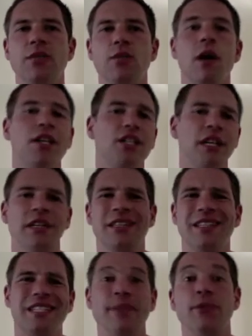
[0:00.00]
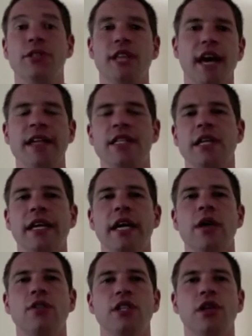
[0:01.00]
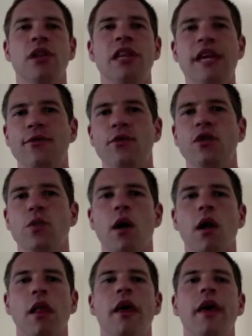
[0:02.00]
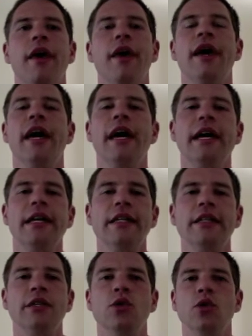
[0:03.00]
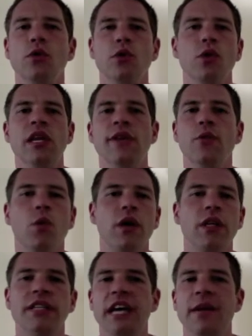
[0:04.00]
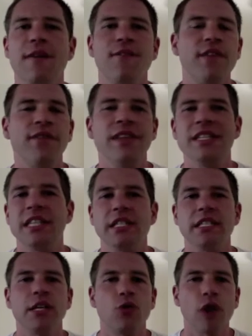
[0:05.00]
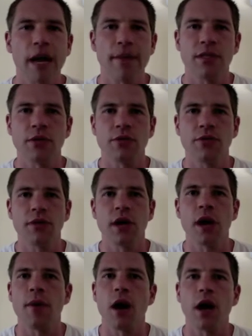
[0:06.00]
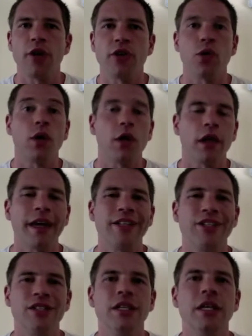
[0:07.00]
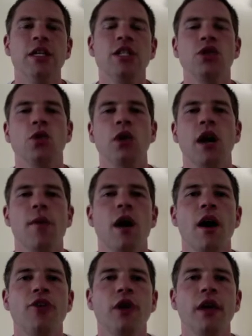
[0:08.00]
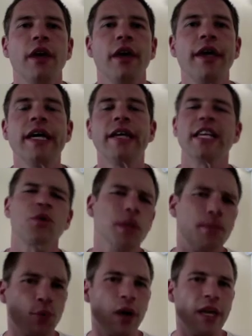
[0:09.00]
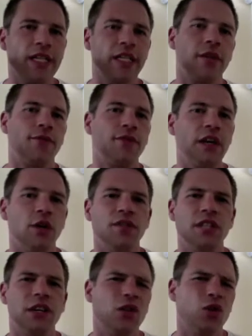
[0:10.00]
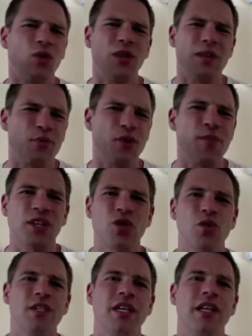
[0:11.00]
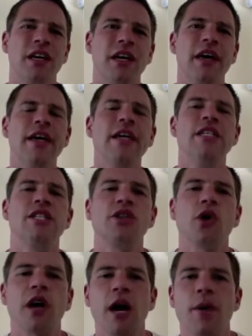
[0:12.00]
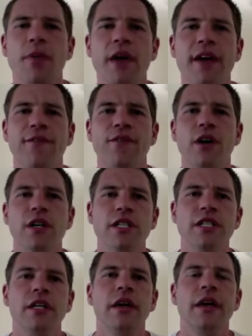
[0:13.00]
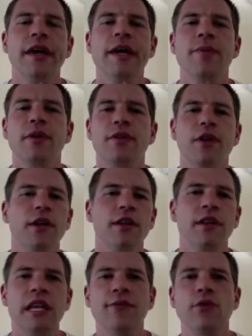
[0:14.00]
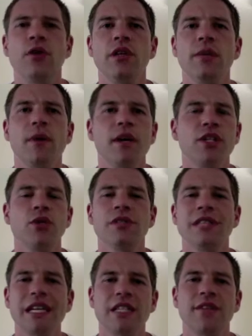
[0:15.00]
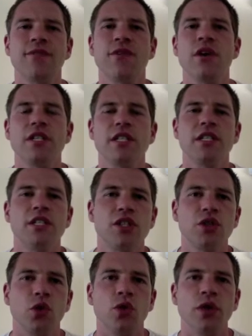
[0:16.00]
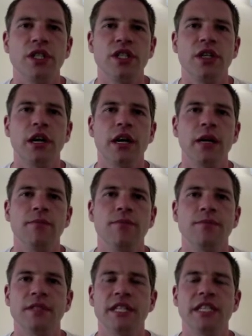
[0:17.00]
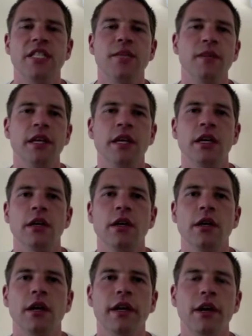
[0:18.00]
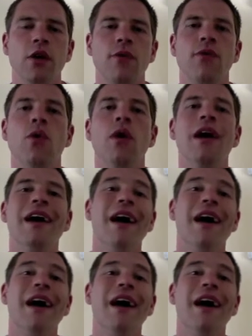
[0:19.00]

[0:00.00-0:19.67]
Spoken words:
Well, actually, simultaneously, it goes to your liver as well, and your liver will contain about 50 to 60 grams of carbohydrate or glycogen, stored carbohydrate, and that's what the brain's going to feed off. So you're pretty much always going to stock up there first. But the liver and the muscles, that's the first storage system that you're gonna go for.